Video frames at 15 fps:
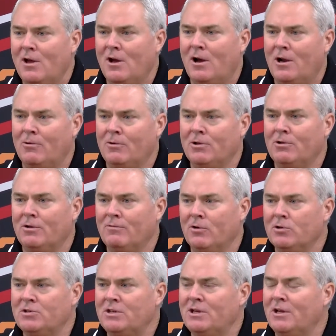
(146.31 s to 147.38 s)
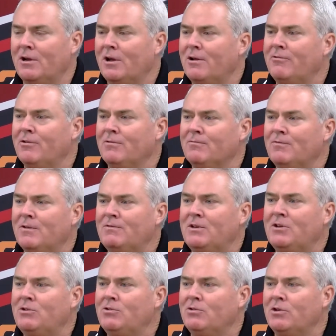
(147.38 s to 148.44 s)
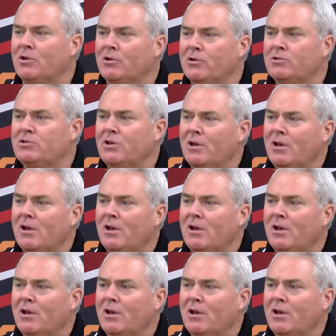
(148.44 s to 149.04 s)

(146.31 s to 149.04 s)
Ottawa University in 152 years,